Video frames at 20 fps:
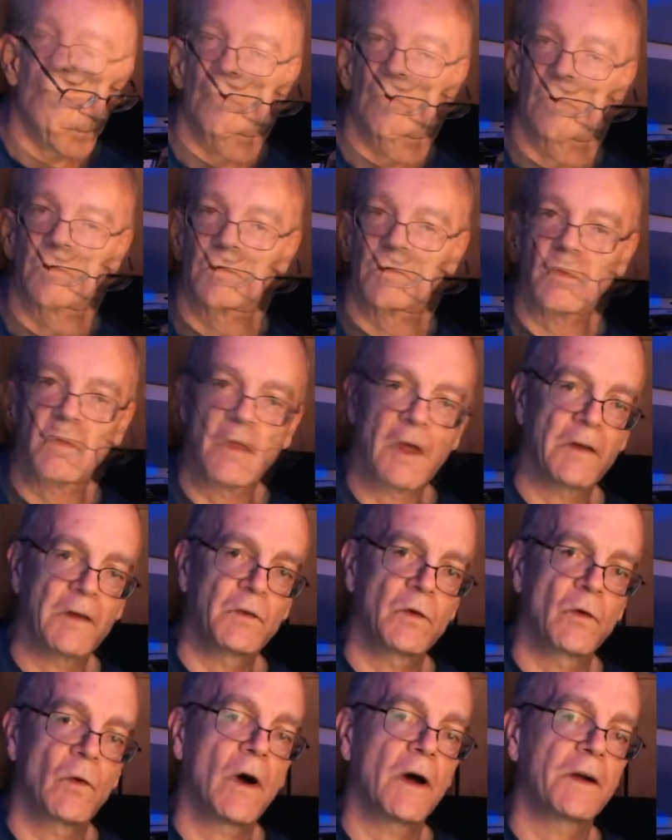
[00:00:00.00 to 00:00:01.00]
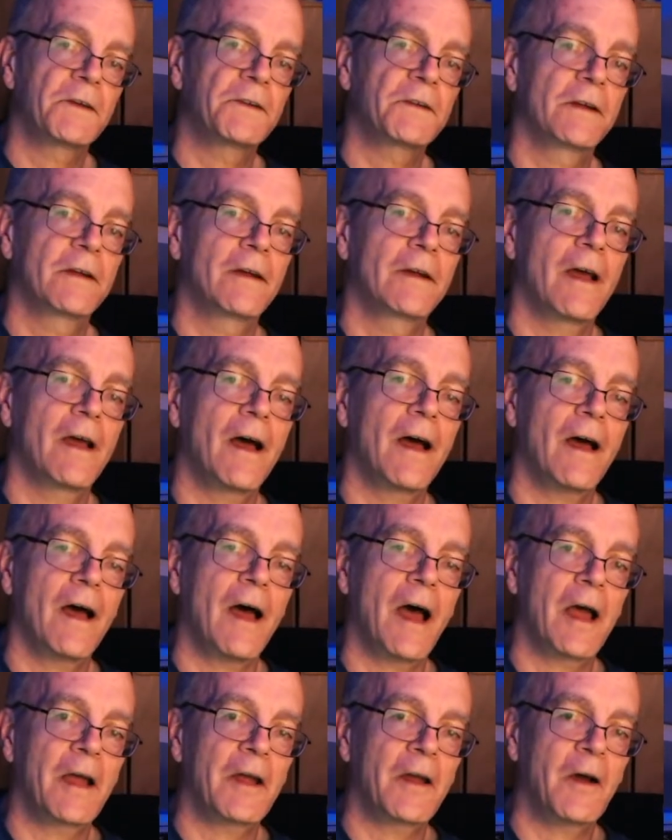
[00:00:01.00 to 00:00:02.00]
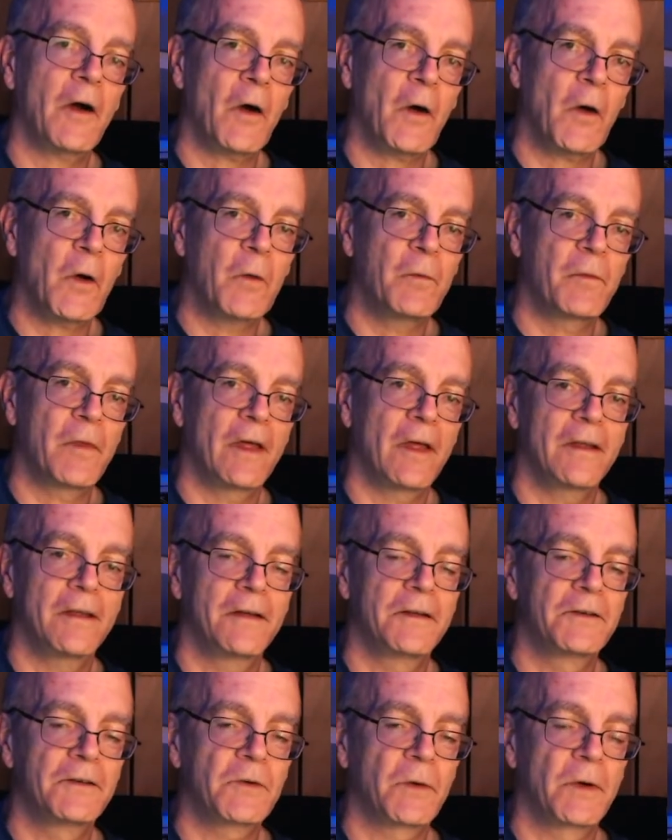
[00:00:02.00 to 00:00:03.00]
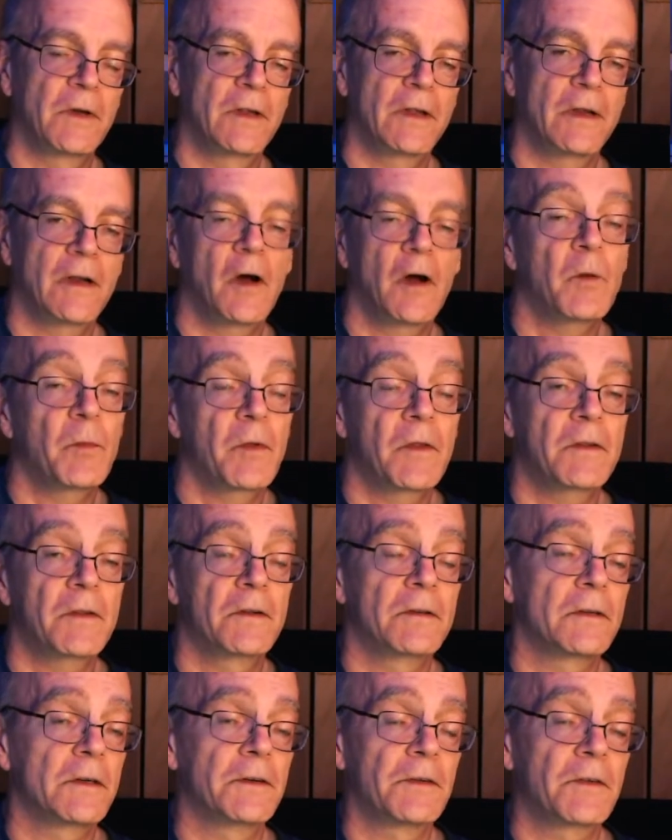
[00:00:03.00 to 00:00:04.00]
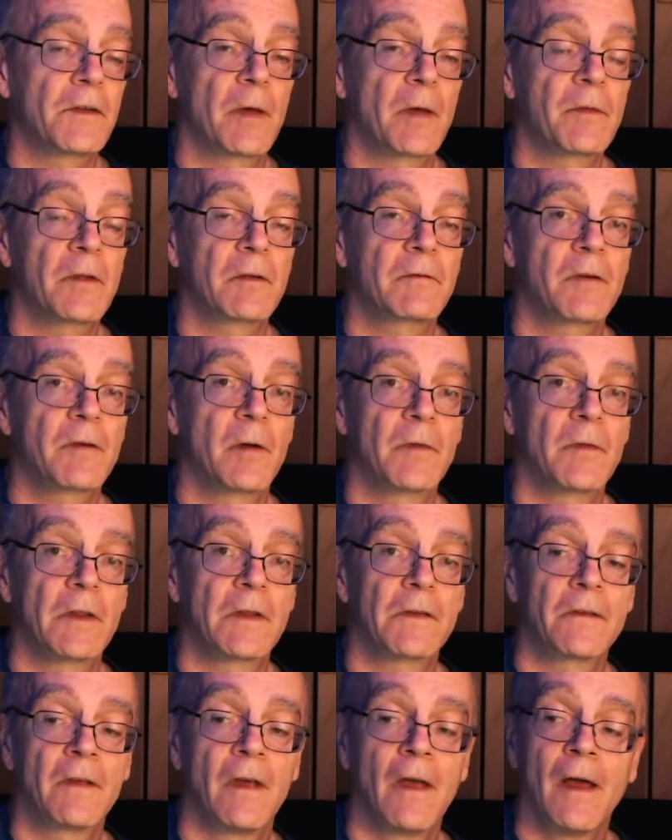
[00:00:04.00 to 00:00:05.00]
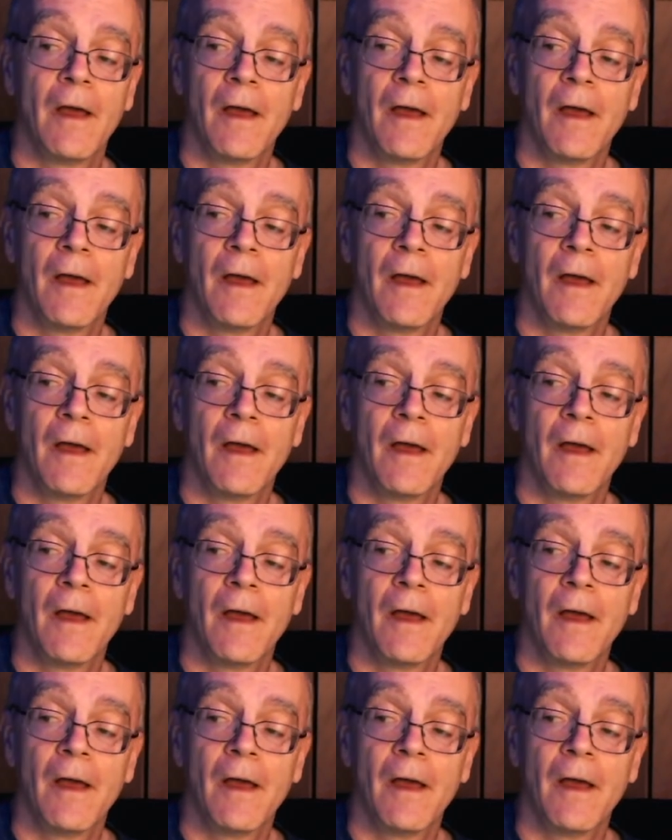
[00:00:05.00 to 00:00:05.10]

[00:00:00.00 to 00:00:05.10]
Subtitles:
So thanks for watching. I hope that you enjoyed it, and I hope that you learned something from this.